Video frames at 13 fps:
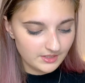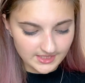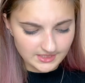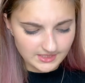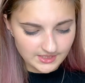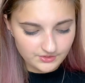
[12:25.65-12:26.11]

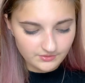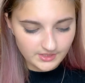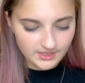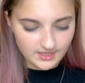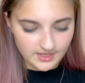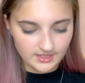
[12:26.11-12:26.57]
It's
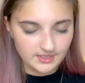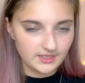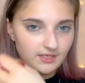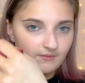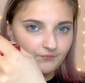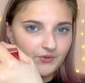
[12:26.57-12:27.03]
literally like,
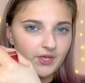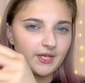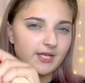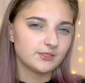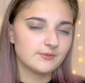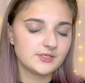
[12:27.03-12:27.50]

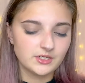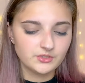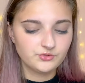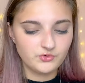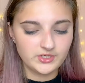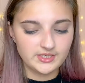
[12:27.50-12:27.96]
okay, so it
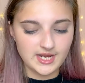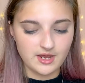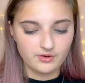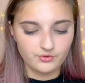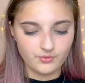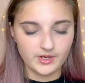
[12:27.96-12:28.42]
does dry
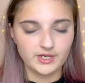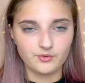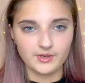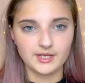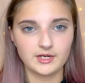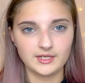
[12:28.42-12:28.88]
down quite
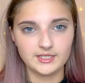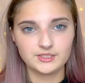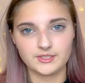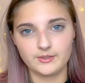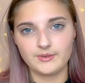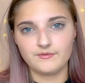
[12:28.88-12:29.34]
quickly.
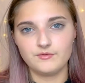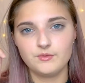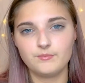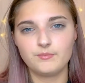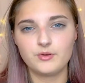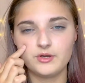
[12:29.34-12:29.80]
So if you
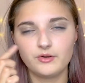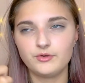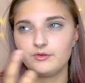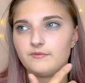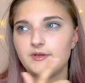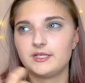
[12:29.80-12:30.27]
put it on
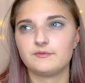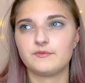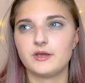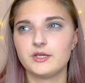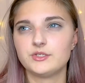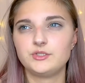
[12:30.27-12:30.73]
your face
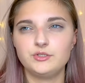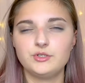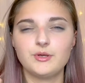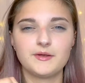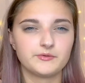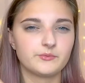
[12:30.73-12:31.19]
first, you
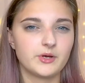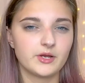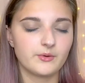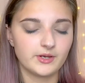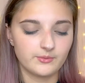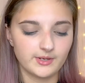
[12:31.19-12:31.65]
do have to
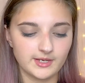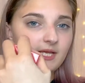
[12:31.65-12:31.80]
work quite quick.